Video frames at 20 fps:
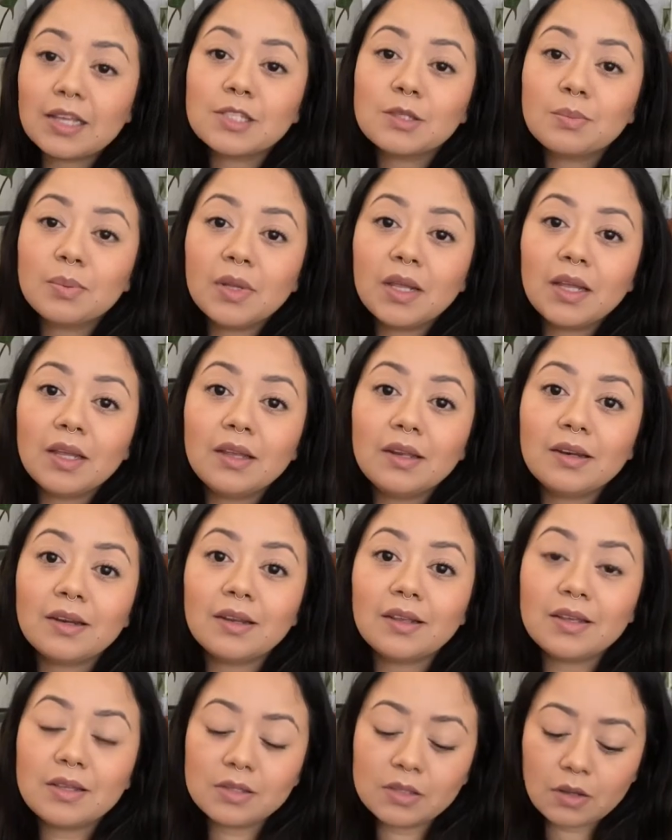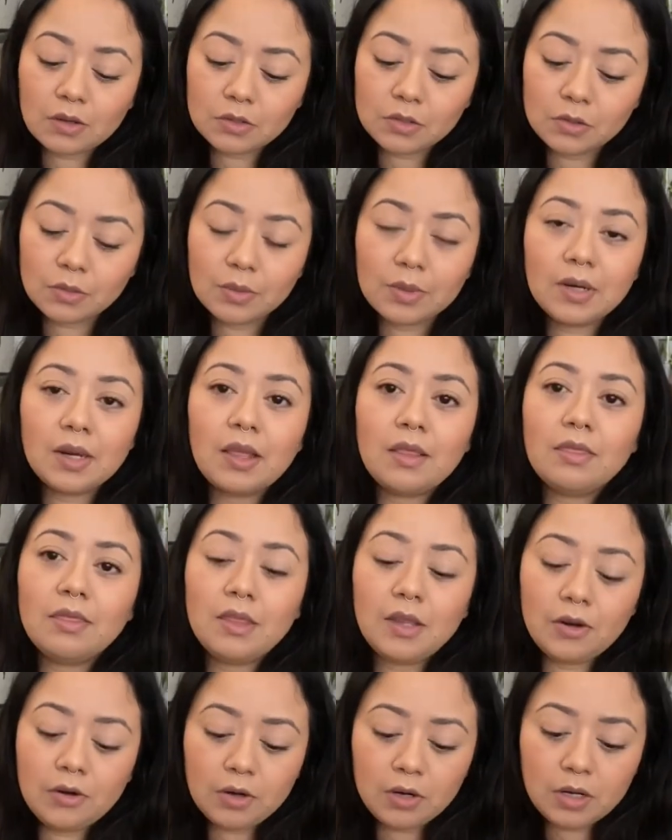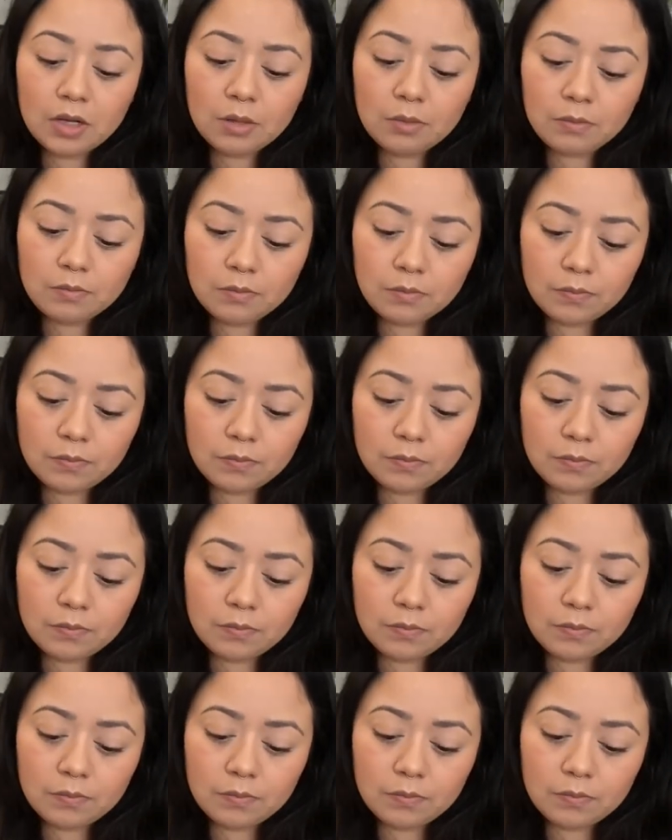plant is also an anthurium.